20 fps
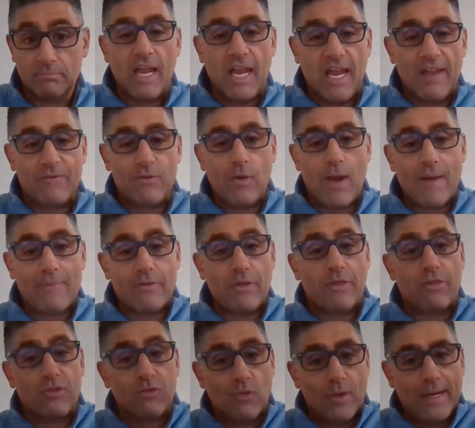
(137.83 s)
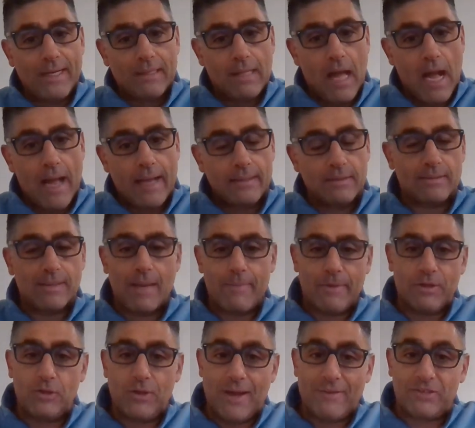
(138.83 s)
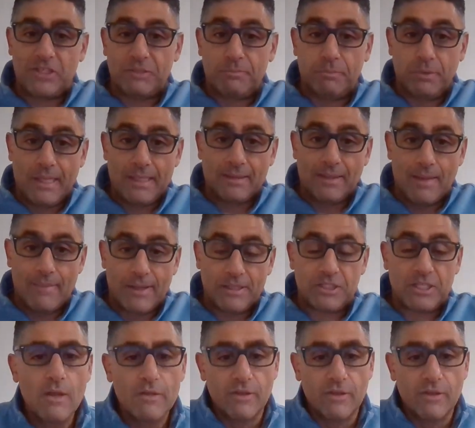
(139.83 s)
If you have the three lines, that means you have split limits.